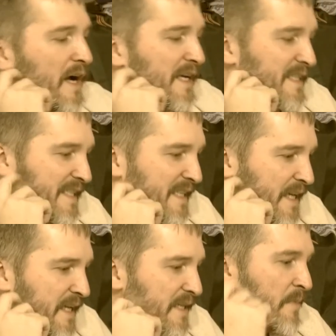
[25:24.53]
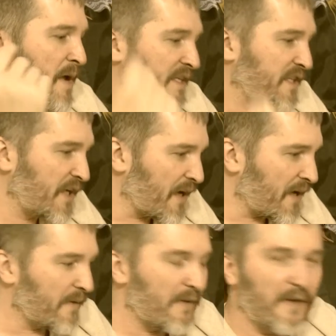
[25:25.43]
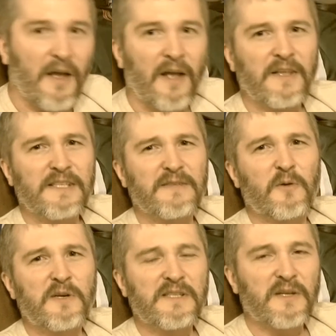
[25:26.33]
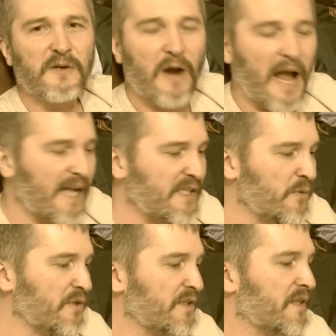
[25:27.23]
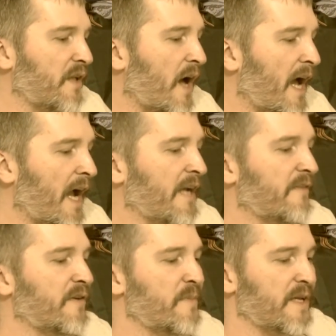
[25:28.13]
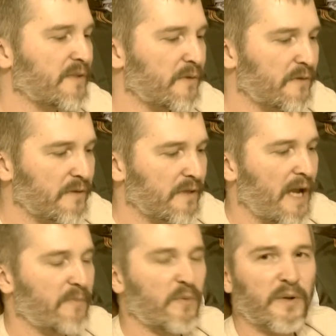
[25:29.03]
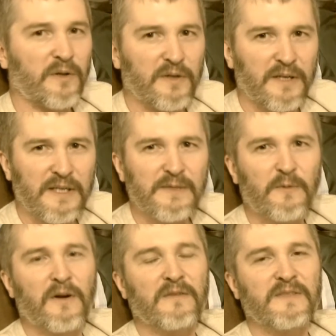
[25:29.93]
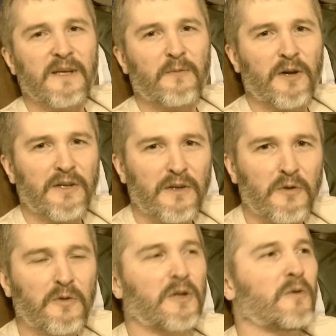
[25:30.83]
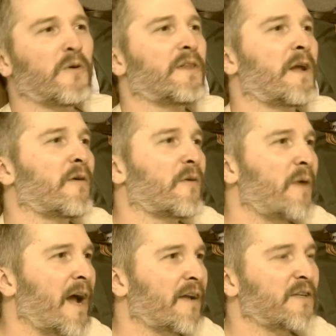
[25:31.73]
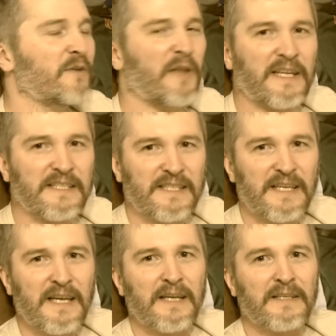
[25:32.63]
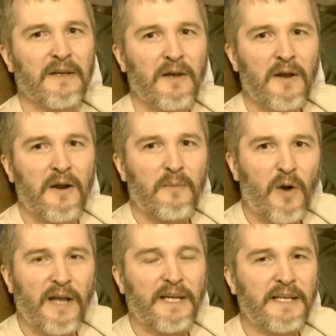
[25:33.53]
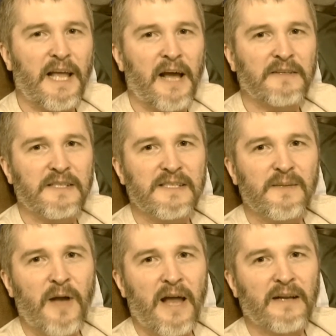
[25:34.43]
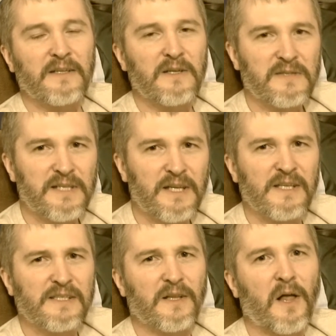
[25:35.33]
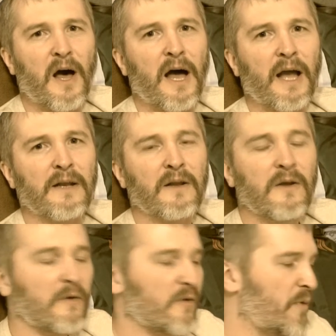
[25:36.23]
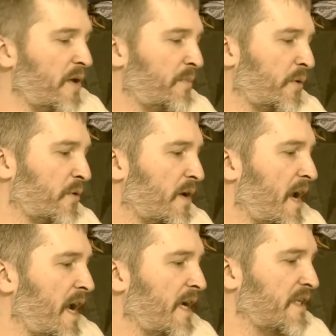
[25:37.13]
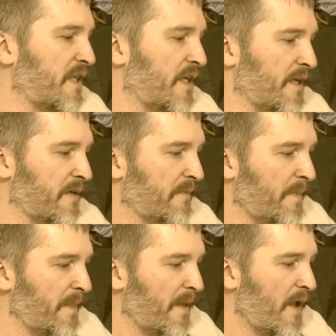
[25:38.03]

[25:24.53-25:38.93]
was dementia. And this, of course, the gradual decline of your mental capabilities, where if someone knew you and they were around you, they could see it breaking down systematically. You see this a lot with people who are aging.